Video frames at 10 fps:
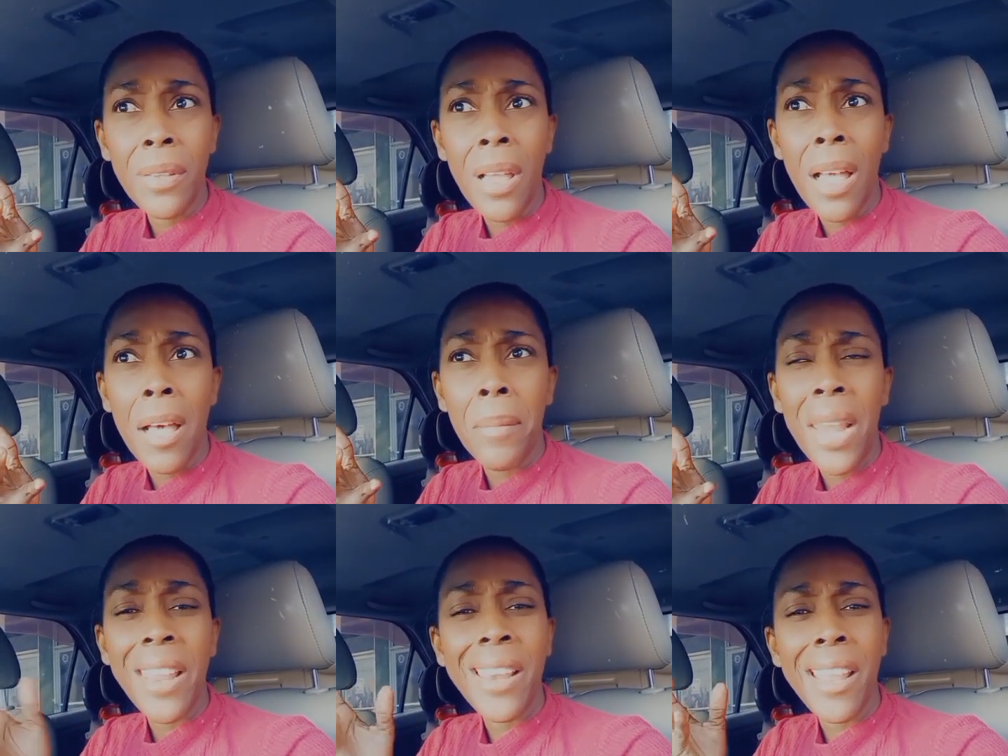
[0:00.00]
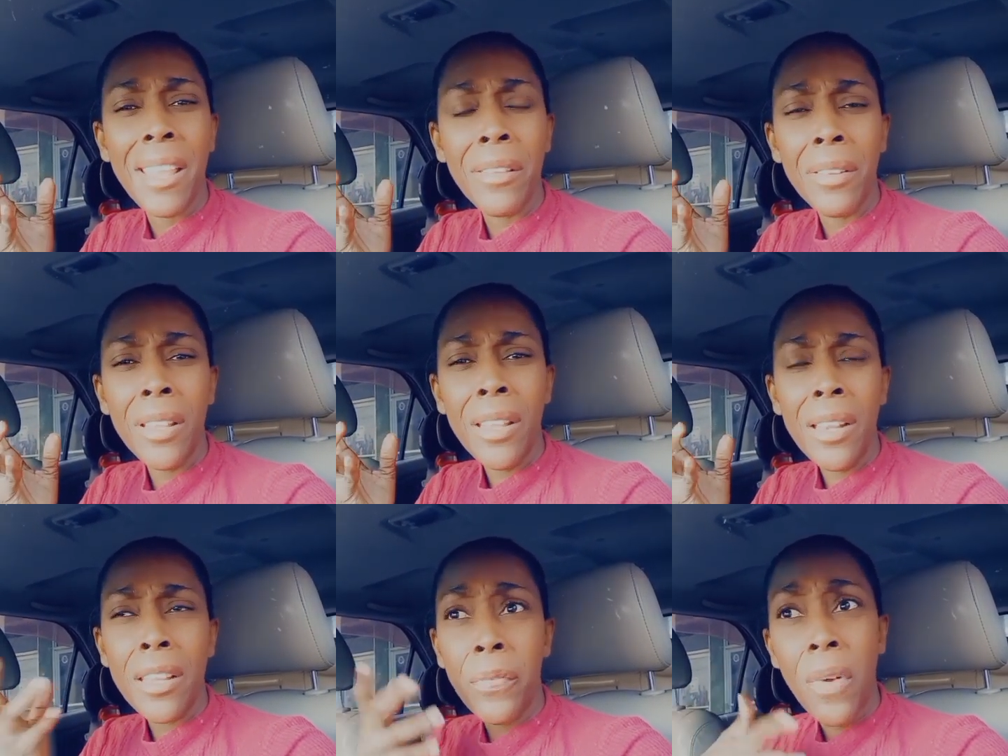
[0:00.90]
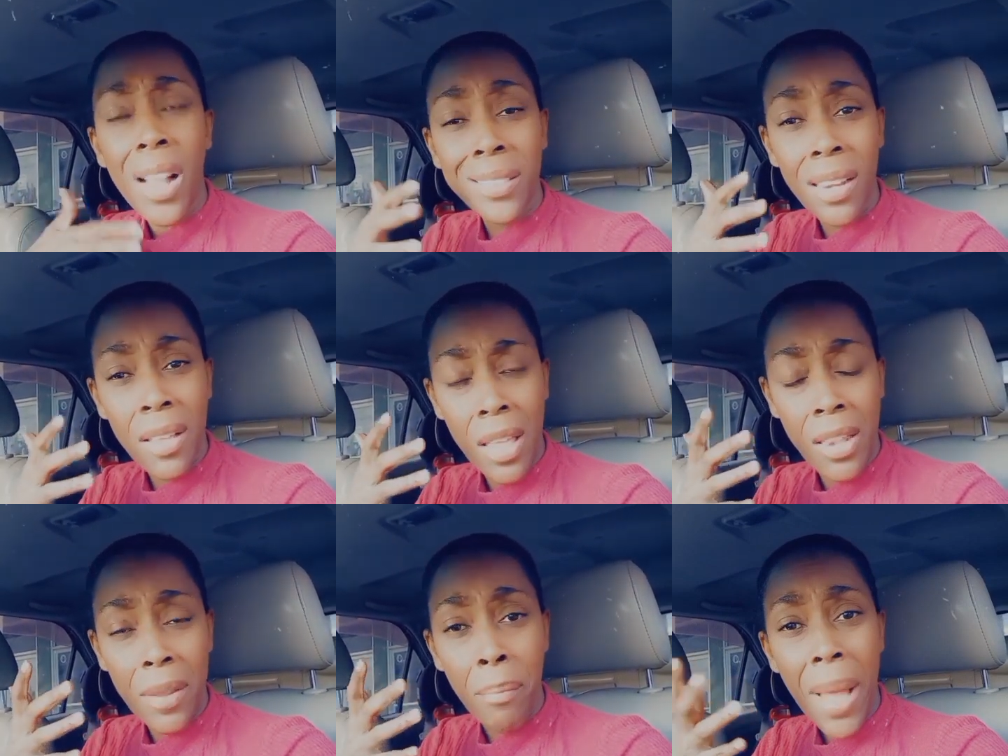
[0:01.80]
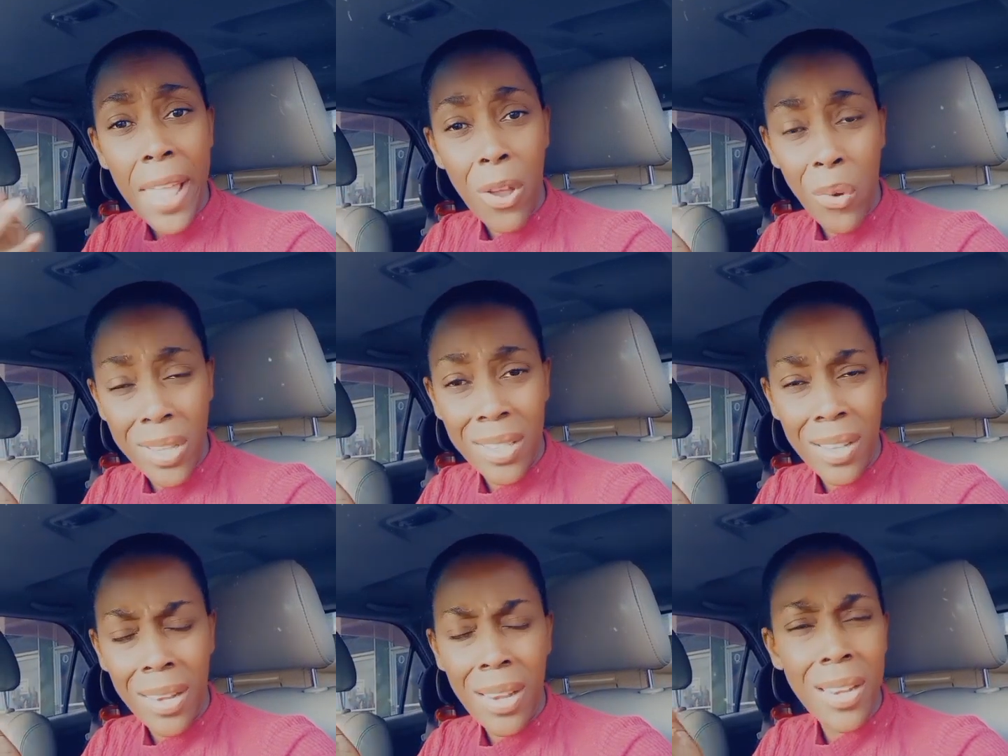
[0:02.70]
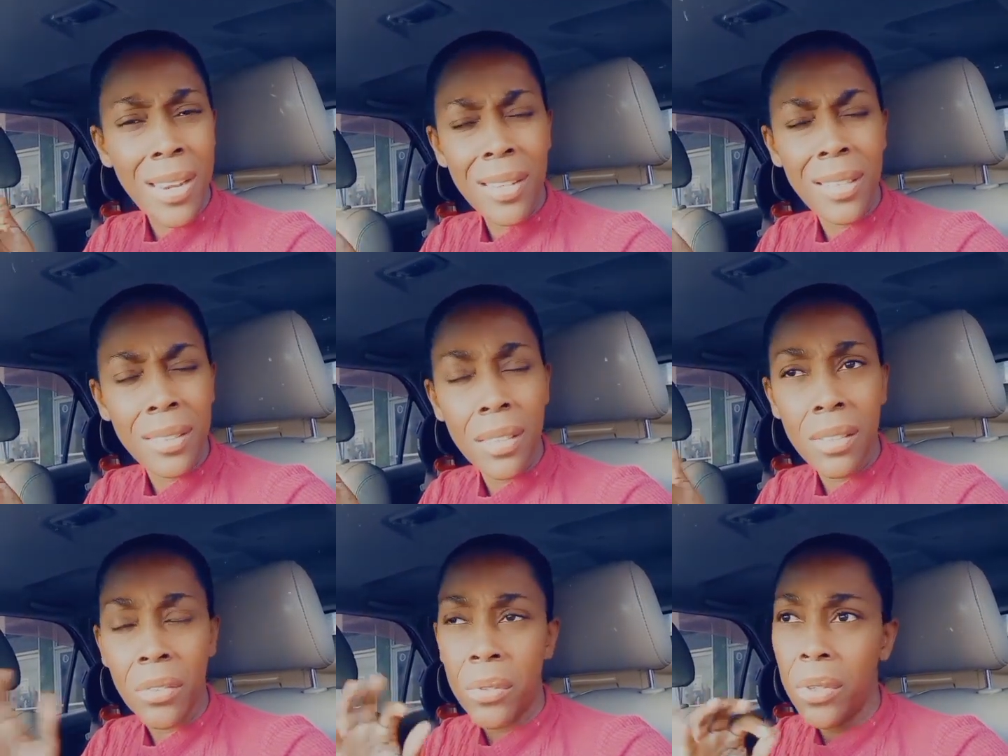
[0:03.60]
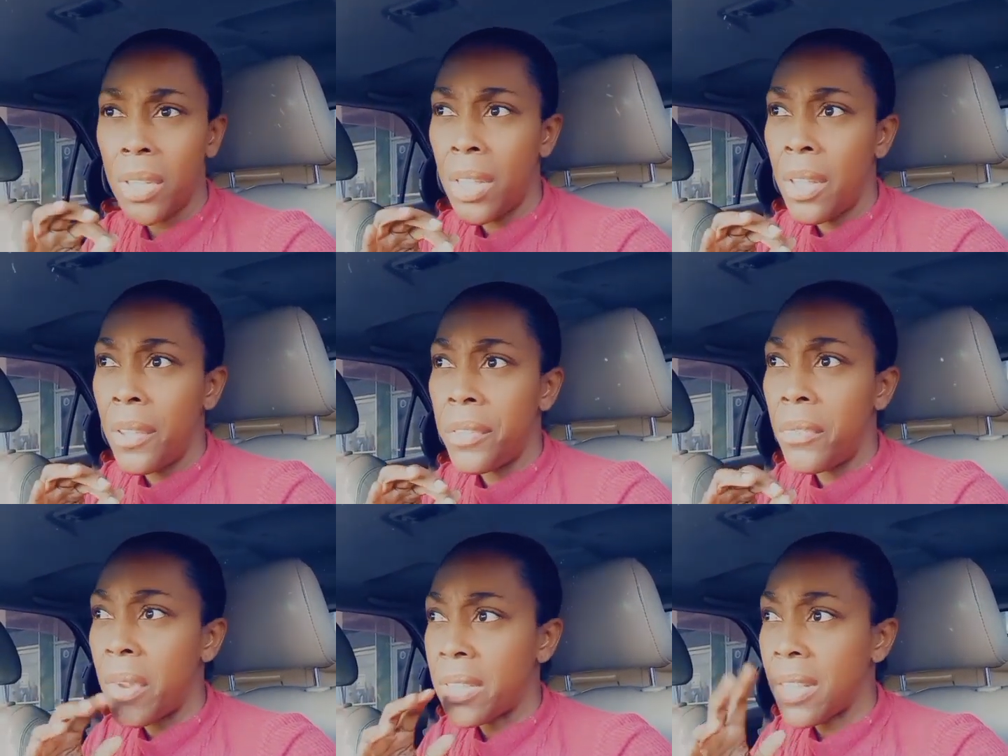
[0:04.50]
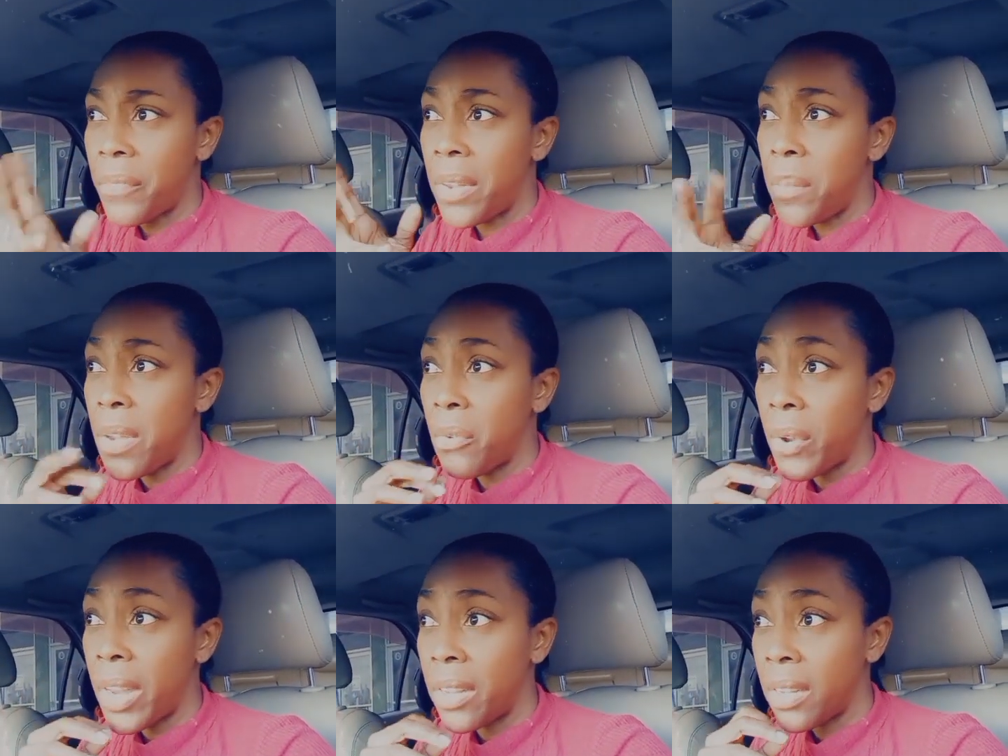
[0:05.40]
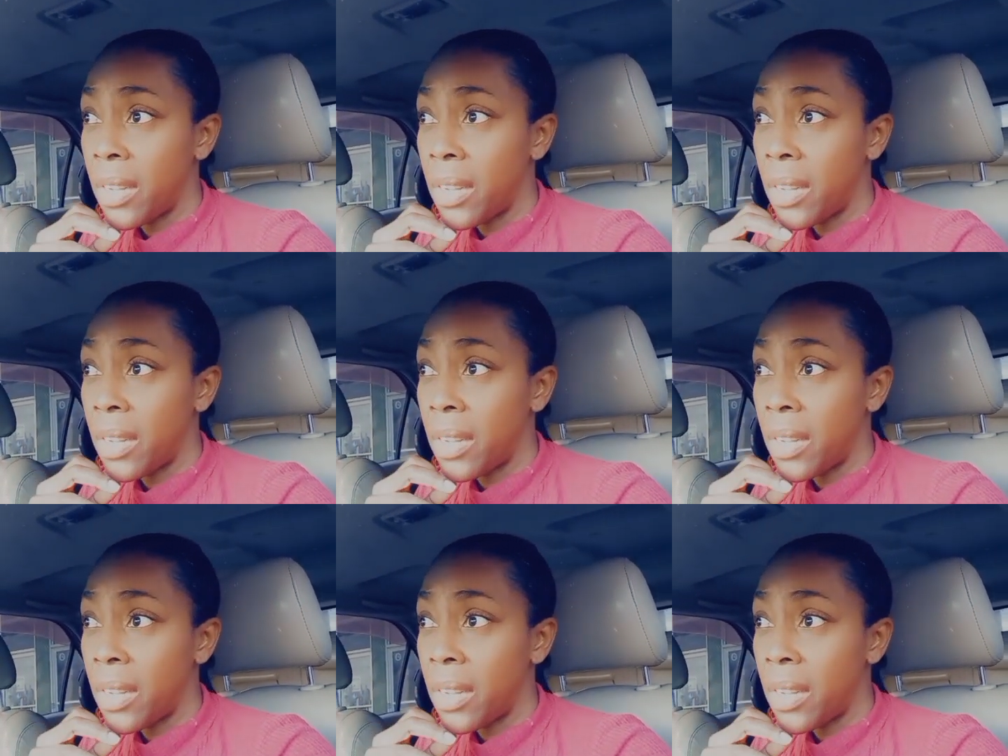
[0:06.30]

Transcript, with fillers: Um, and then they they fault and the, bio buyer question. They didn't listen to the rest of it being read.